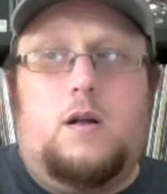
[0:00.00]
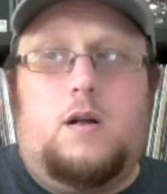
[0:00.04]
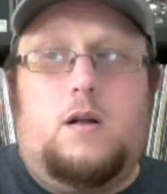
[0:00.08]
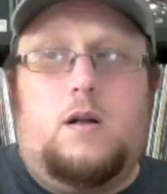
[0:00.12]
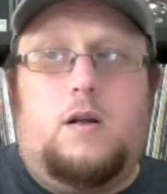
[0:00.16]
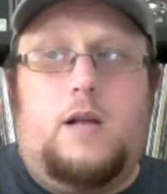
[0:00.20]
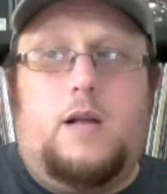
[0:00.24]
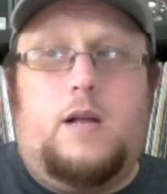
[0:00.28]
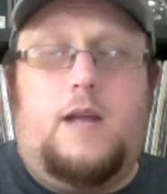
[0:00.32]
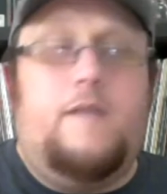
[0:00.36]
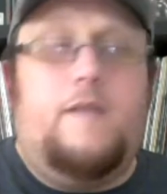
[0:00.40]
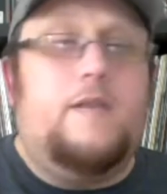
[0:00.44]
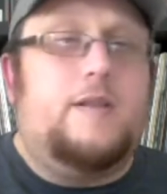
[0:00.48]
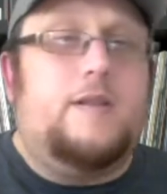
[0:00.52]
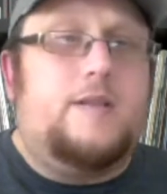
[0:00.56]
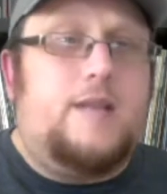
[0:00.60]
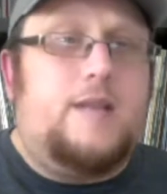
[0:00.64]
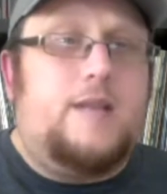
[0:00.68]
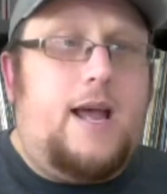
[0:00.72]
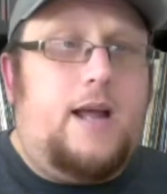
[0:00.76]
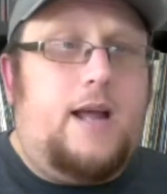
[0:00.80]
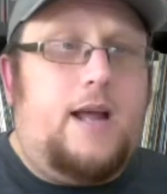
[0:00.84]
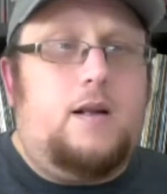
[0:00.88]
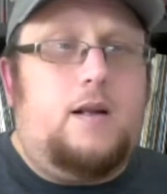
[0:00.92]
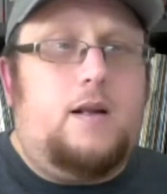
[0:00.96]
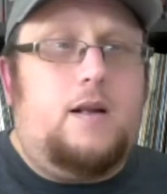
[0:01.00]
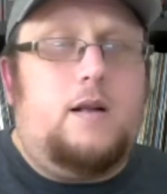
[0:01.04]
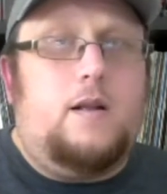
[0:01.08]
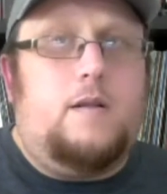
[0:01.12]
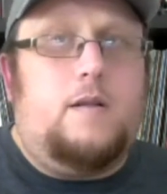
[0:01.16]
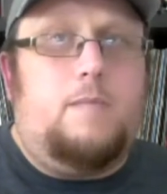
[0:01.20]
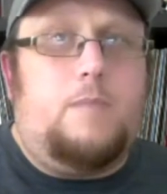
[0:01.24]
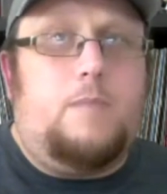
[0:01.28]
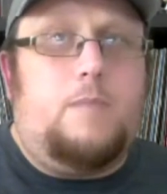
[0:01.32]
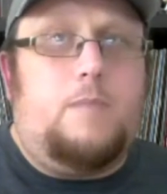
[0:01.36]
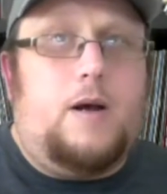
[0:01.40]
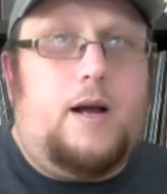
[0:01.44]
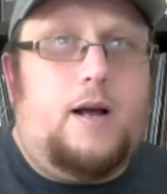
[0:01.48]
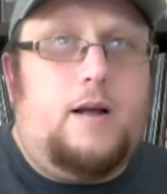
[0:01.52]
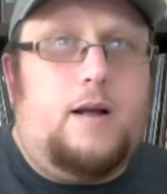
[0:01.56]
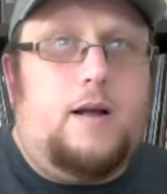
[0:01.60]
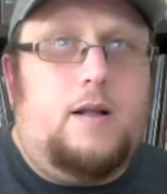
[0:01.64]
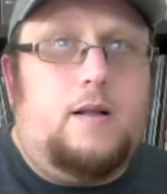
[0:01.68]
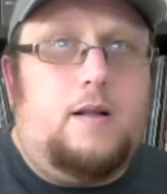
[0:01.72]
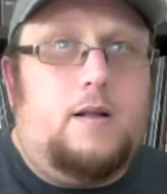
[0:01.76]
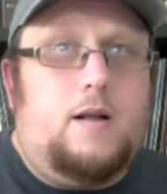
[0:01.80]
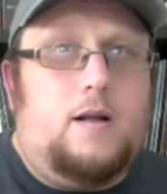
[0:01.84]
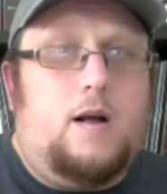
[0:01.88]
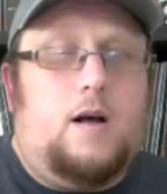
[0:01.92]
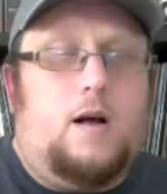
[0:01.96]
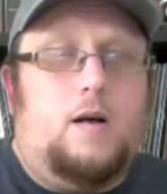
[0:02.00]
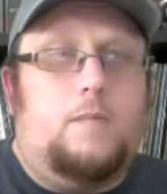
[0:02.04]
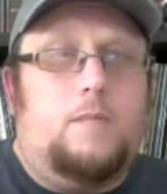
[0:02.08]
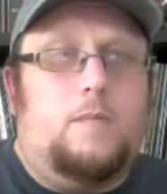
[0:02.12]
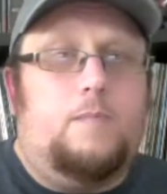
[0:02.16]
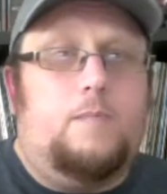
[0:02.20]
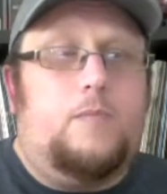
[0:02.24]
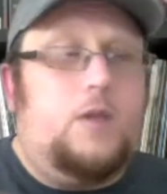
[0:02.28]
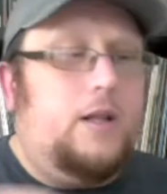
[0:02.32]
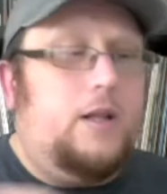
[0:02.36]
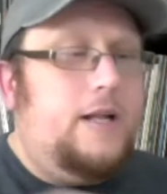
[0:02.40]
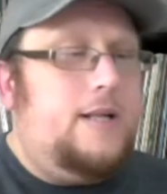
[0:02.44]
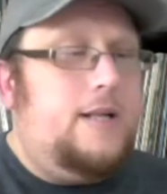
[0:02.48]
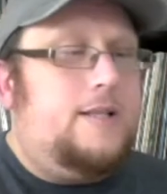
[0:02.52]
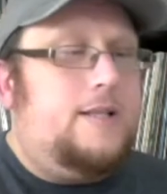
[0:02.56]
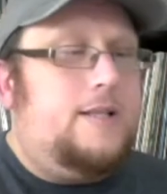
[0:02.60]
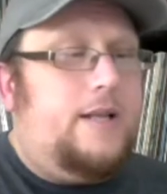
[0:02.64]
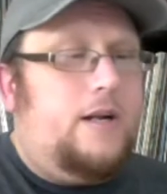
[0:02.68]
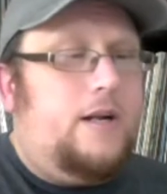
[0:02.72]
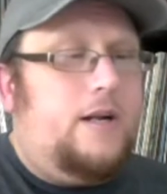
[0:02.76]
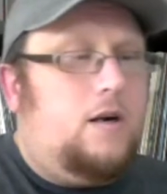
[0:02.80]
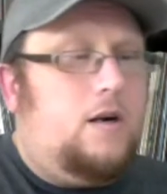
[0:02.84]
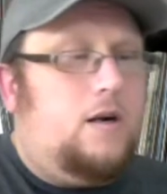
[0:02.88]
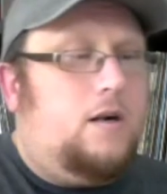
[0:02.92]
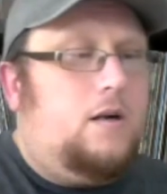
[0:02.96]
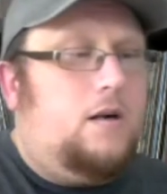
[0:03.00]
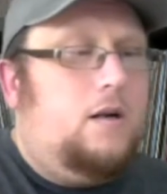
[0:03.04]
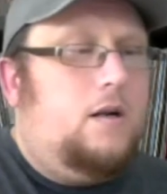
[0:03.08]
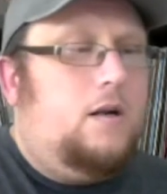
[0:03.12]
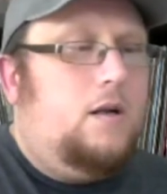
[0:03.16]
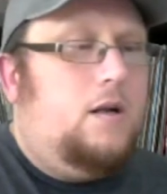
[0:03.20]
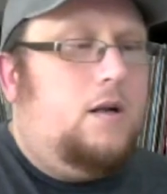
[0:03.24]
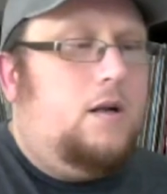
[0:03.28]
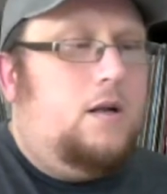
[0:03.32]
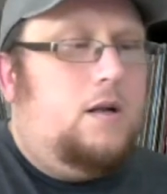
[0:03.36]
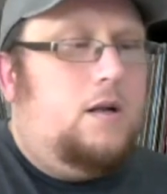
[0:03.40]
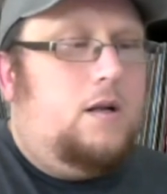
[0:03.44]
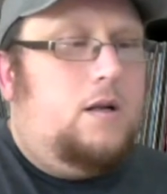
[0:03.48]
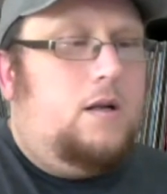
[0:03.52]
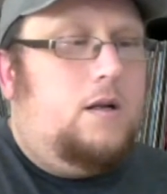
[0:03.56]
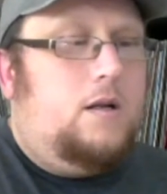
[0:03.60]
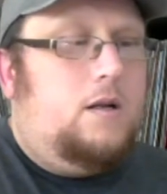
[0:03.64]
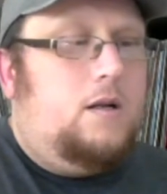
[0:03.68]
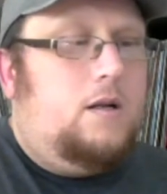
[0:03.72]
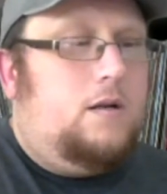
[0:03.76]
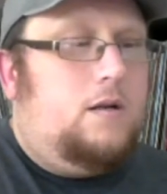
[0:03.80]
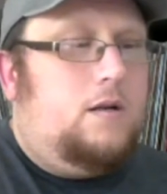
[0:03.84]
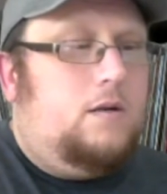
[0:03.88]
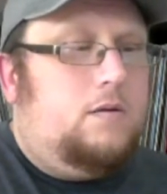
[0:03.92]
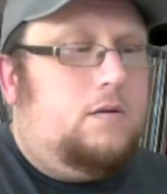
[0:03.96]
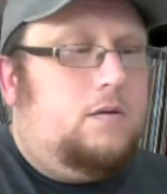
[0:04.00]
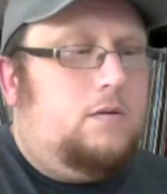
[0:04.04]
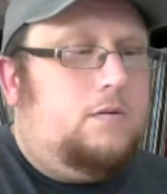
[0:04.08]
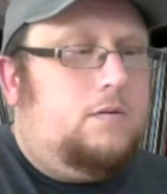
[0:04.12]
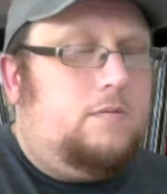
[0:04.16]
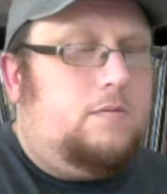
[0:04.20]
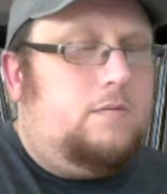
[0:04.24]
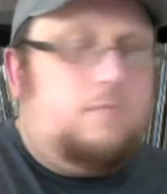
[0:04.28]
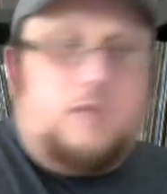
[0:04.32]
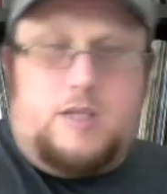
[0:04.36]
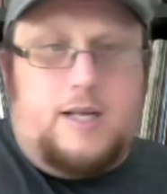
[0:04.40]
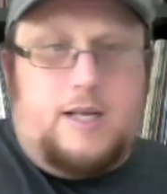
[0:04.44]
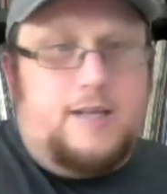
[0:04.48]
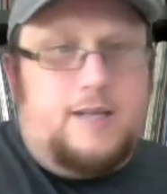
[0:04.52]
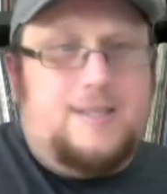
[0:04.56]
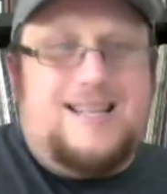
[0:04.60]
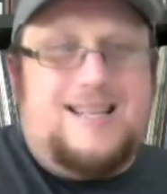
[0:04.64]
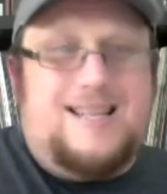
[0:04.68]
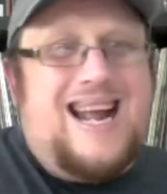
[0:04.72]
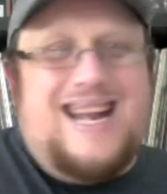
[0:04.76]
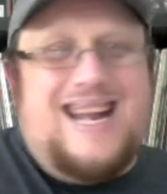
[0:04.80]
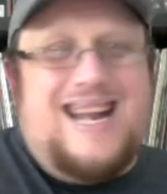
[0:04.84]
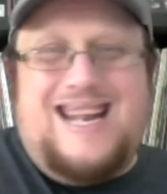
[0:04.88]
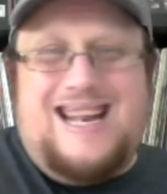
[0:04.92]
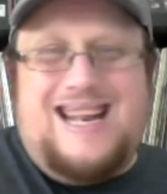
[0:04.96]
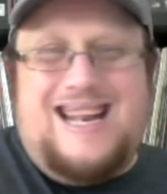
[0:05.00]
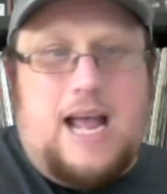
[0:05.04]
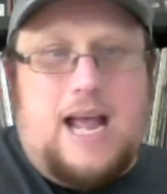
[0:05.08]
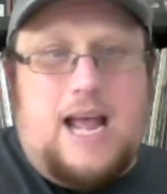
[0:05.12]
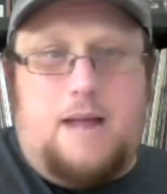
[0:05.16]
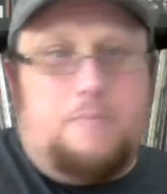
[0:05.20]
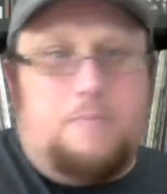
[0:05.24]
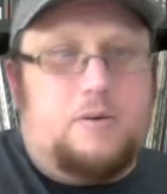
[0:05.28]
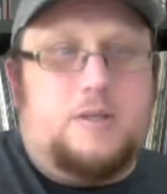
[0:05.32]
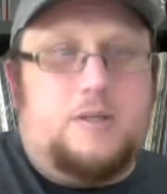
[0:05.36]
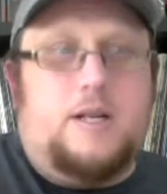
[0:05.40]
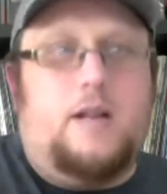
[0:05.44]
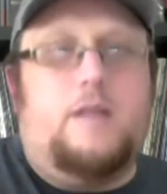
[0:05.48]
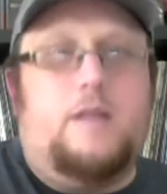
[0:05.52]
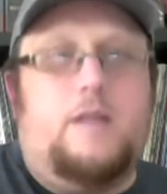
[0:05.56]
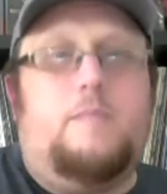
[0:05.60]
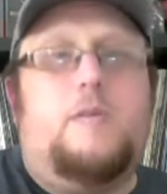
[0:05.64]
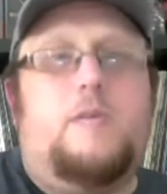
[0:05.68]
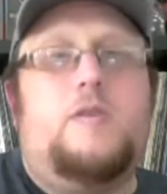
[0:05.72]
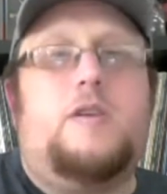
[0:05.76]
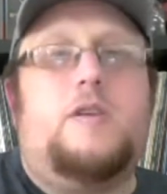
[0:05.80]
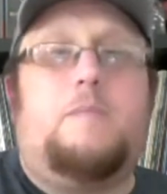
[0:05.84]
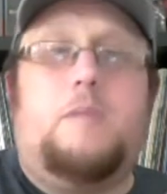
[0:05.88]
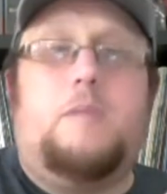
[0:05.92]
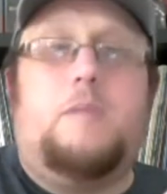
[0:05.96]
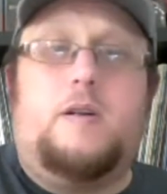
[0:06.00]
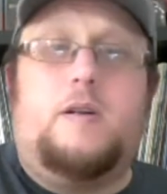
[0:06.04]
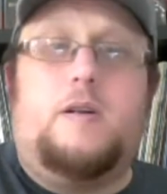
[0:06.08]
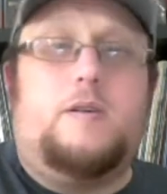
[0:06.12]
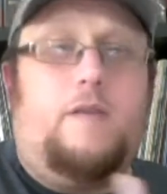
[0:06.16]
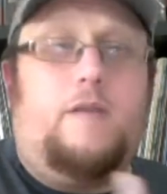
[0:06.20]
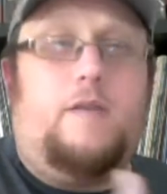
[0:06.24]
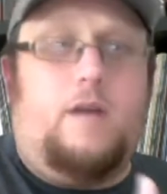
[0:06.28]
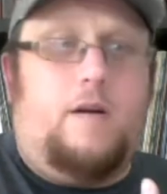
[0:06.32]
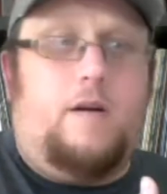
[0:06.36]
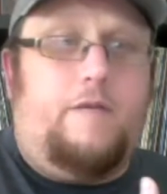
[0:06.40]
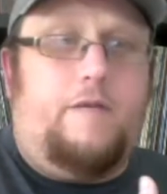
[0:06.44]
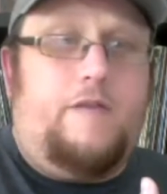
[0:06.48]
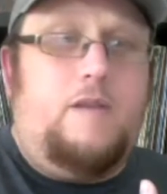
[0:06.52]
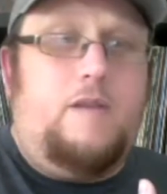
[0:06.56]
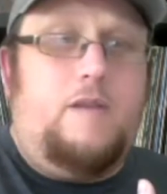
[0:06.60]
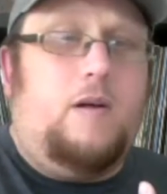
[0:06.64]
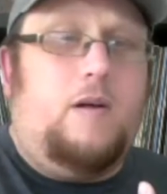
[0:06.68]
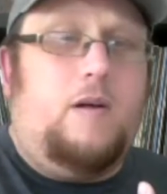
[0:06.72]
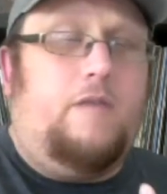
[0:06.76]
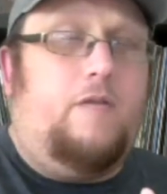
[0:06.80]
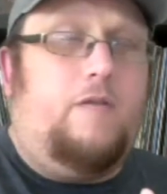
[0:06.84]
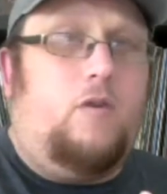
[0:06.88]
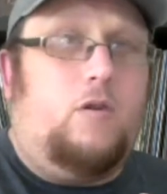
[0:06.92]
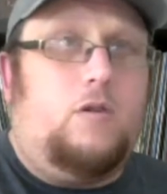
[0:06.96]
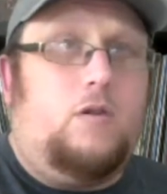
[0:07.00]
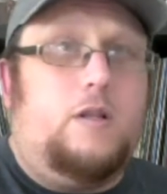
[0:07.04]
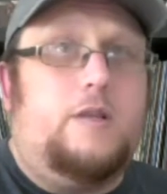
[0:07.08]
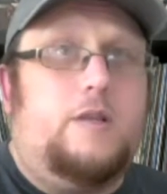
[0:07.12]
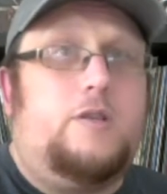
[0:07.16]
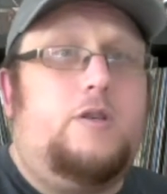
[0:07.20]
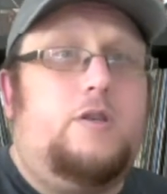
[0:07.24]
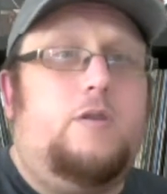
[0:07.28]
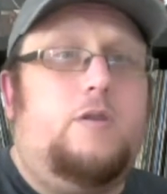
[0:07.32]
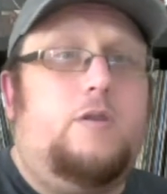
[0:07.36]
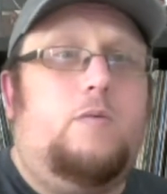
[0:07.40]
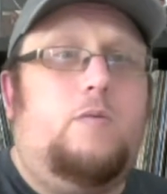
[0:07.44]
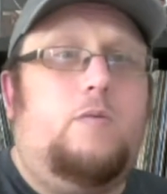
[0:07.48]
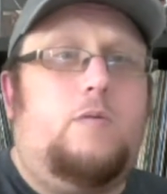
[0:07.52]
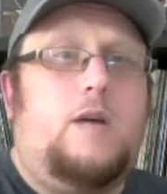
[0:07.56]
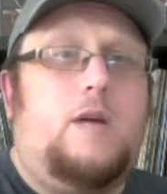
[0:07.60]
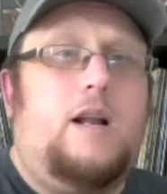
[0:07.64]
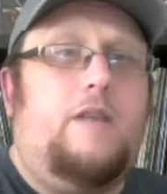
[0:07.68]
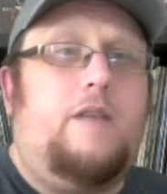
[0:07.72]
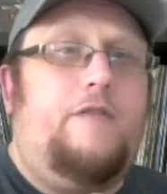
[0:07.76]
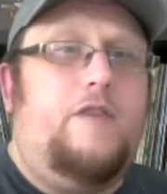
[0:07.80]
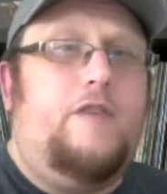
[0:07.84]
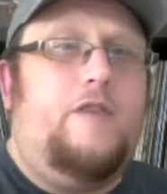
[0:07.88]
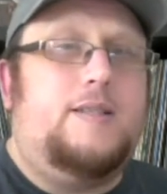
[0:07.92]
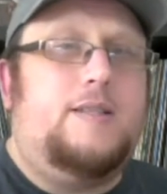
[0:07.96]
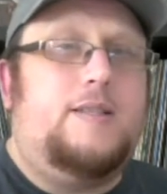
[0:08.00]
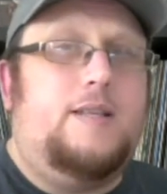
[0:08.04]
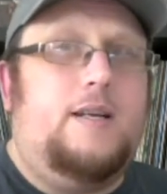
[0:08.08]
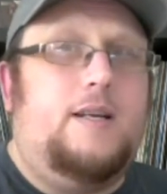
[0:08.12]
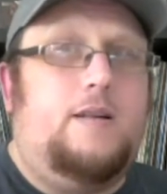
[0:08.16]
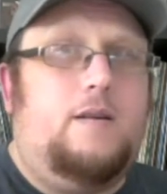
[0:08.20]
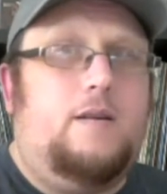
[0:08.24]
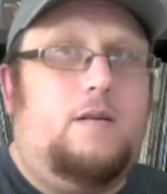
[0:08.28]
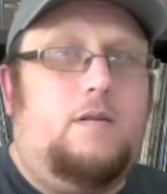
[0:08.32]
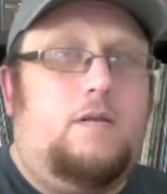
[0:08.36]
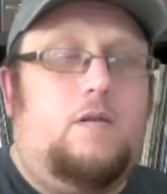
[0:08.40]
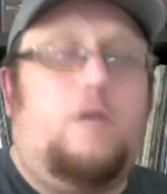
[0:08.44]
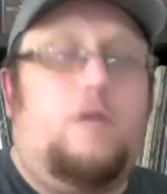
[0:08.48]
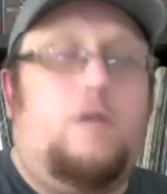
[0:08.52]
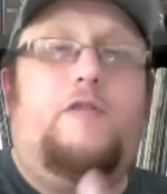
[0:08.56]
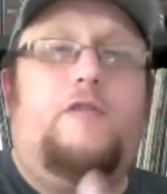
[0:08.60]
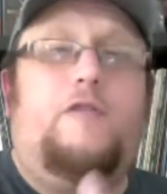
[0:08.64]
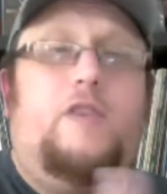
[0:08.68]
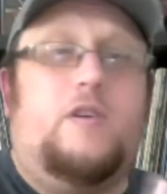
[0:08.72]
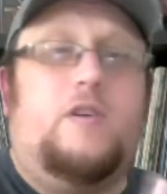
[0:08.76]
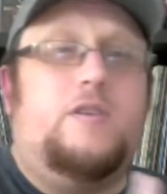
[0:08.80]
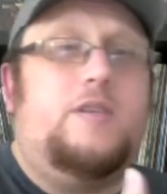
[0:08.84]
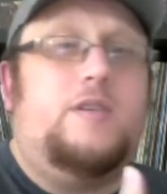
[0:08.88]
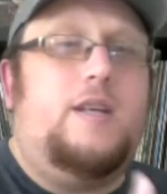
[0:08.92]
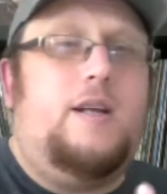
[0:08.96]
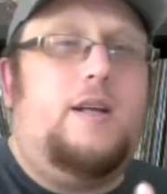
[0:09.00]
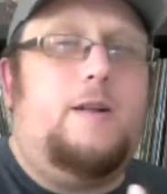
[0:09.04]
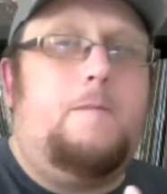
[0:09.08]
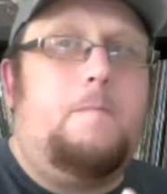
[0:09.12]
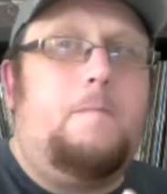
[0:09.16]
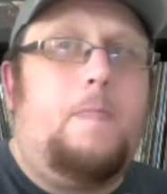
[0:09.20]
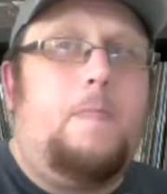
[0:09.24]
even sang. But the lead singer sings 99% of the music, but there's a female vocalist who kind of fits in or fills in